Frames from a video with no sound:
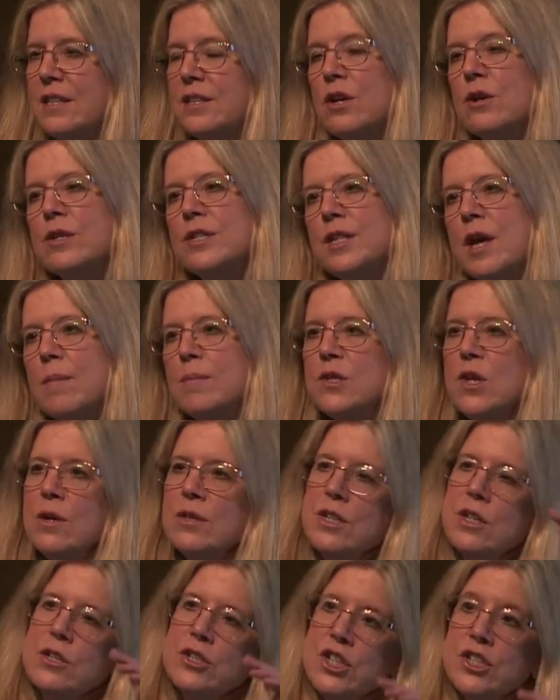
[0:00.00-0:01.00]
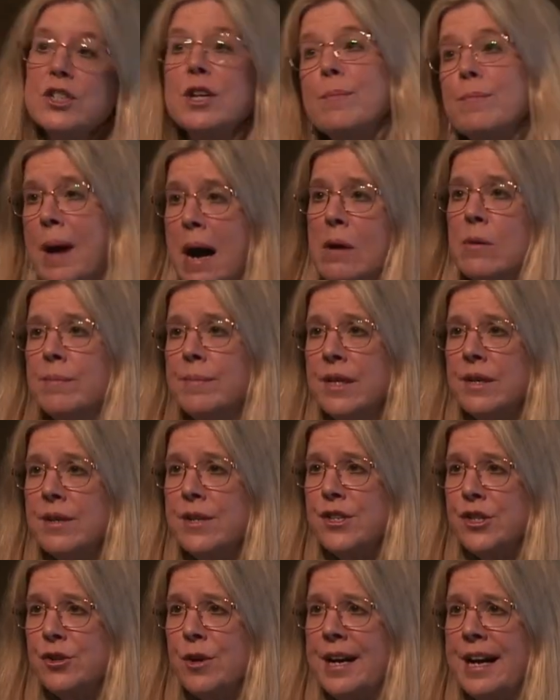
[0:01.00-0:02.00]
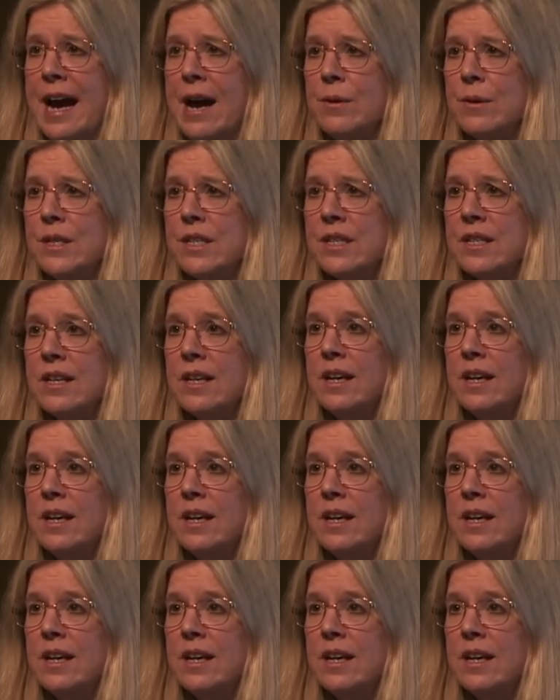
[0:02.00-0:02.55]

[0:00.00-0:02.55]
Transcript: There are some songs that are just about Mira straight out,